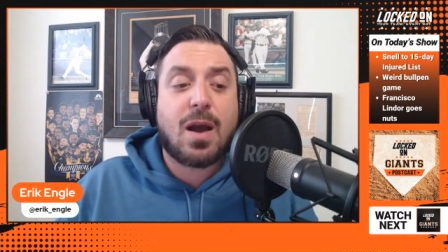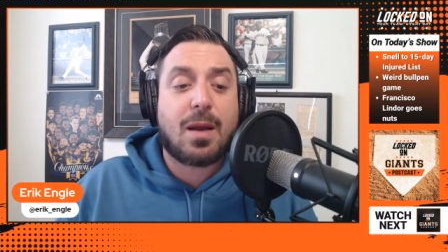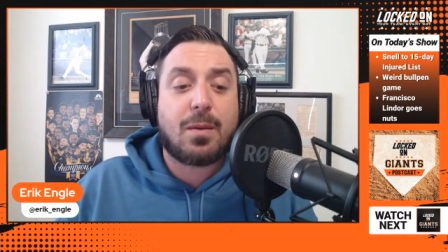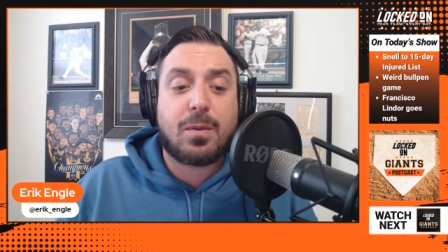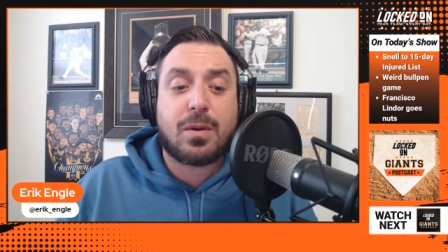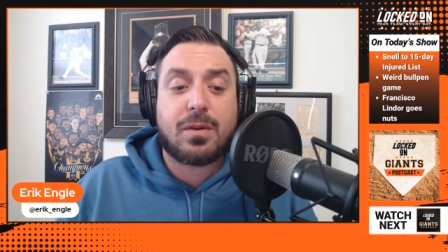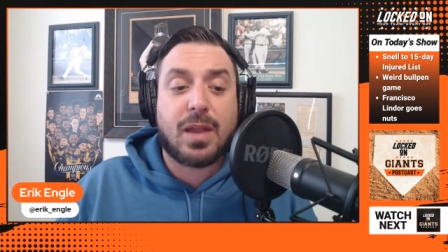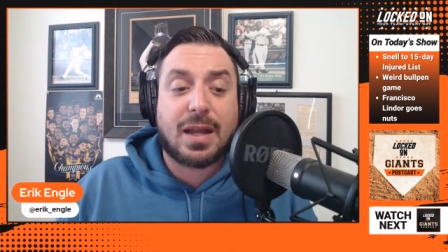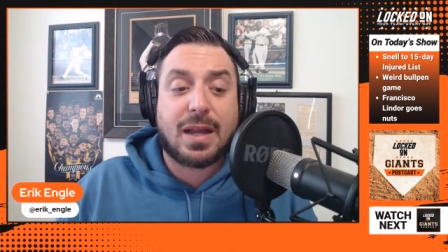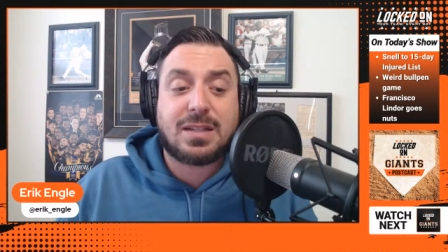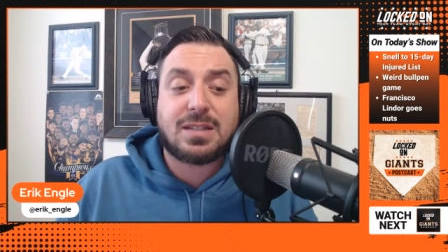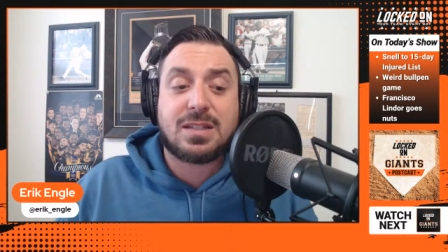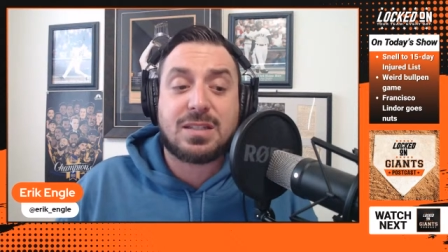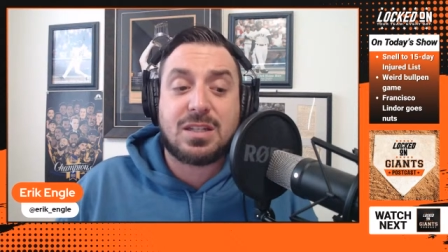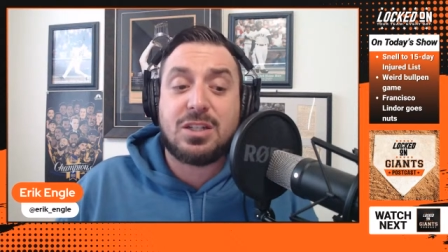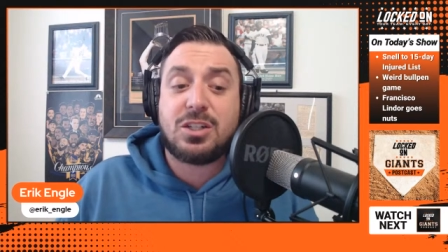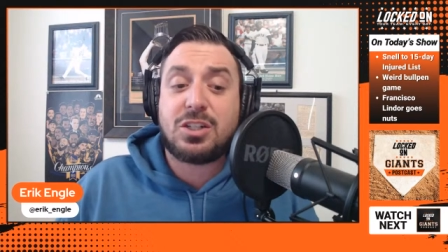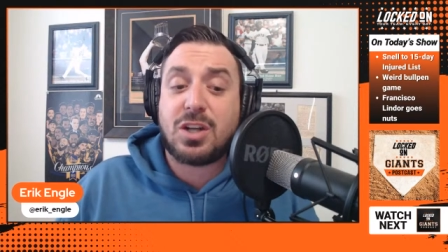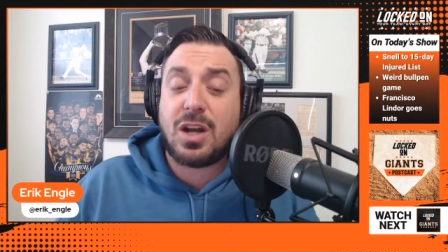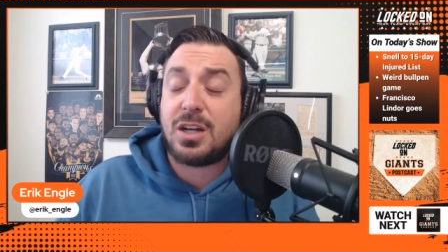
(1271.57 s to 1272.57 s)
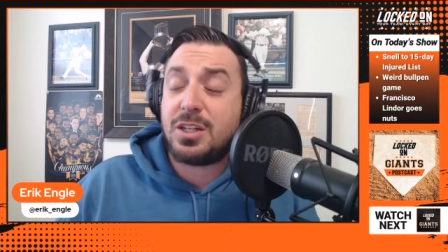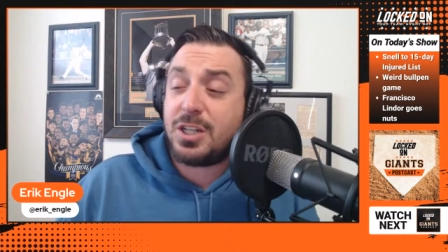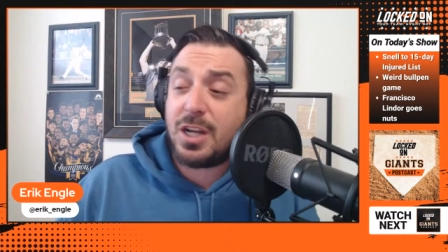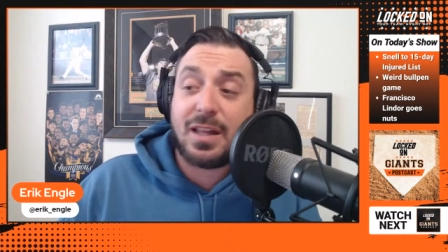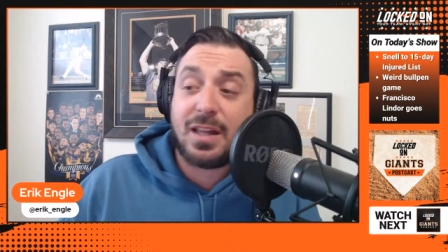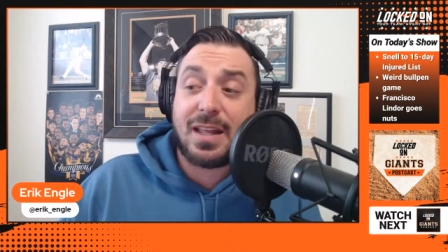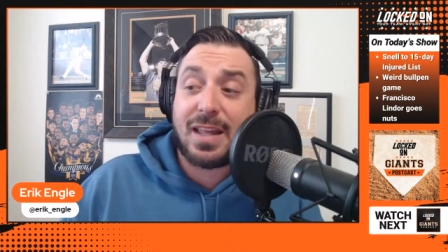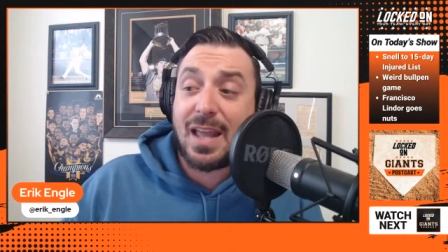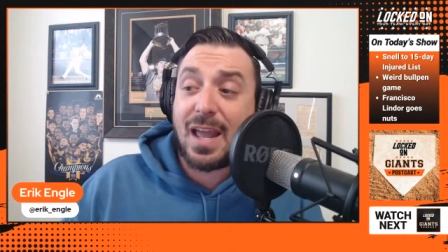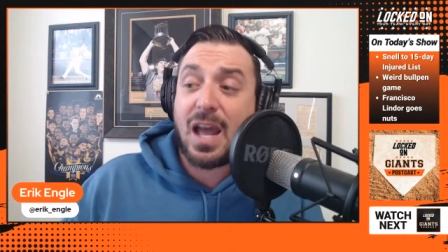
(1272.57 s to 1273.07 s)
I would like to see Sean
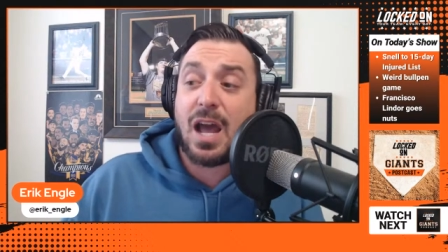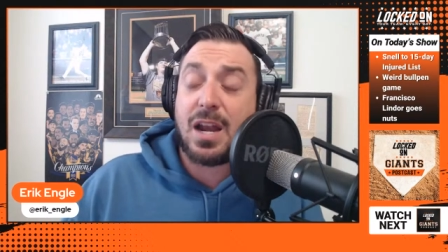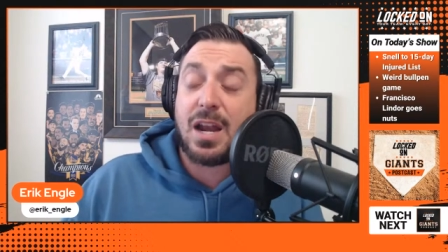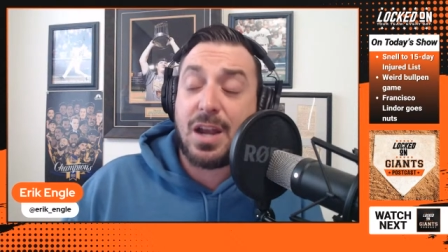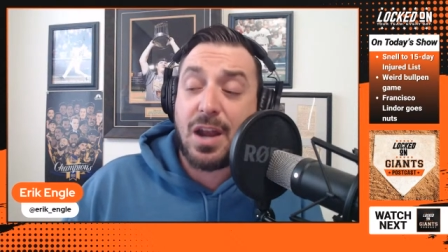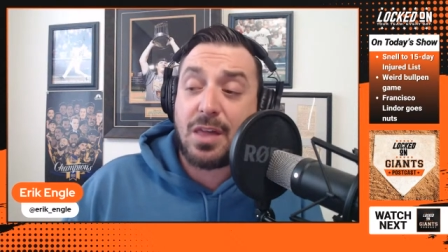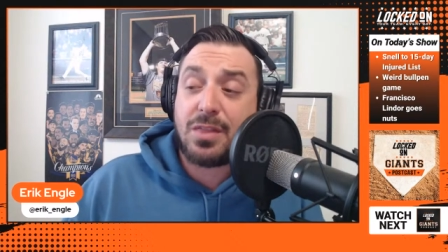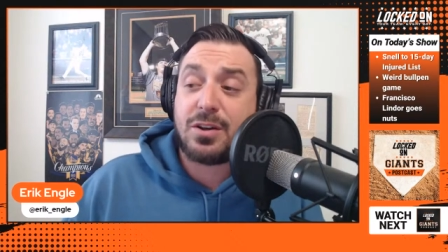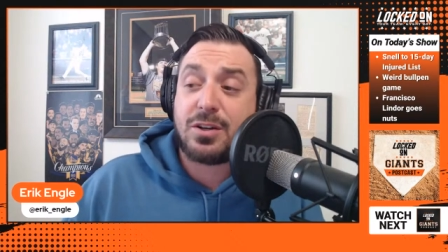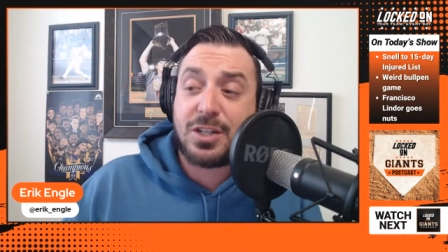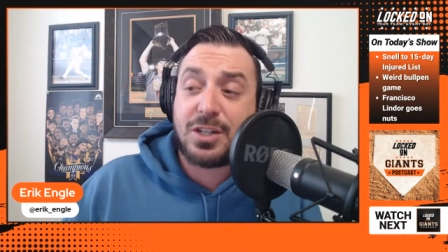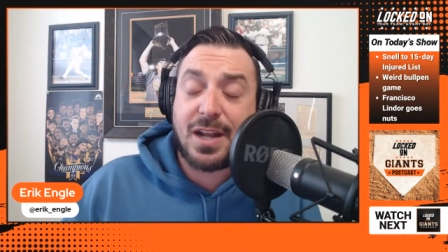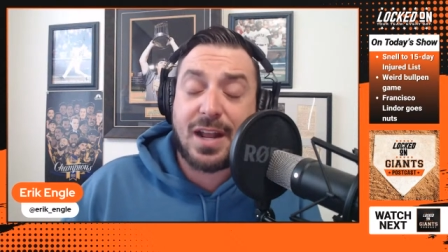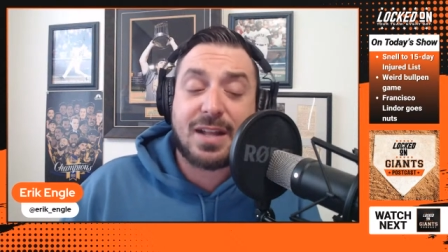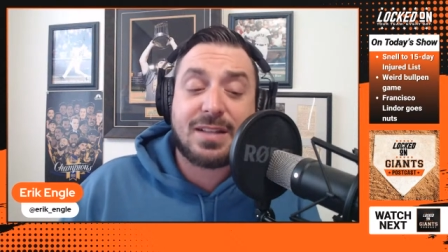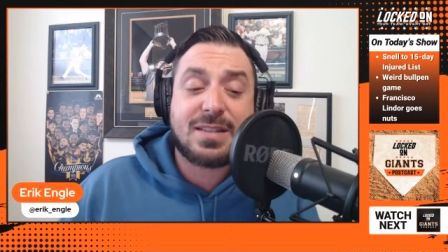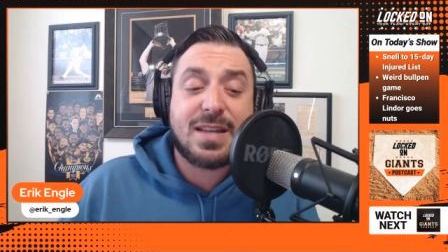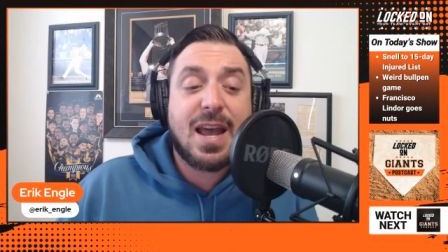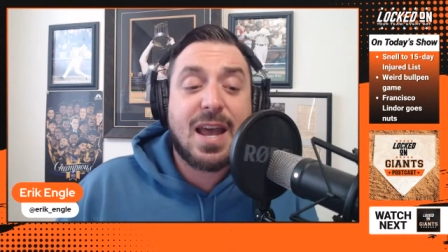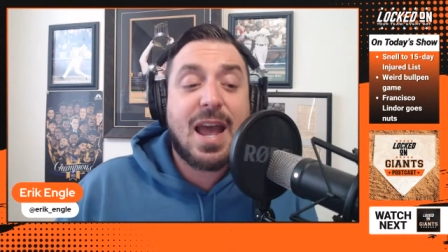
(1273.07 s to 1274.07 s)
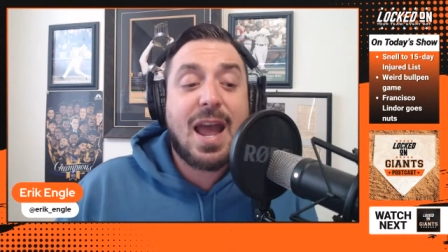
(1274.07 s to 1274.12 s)
Jelly get another chance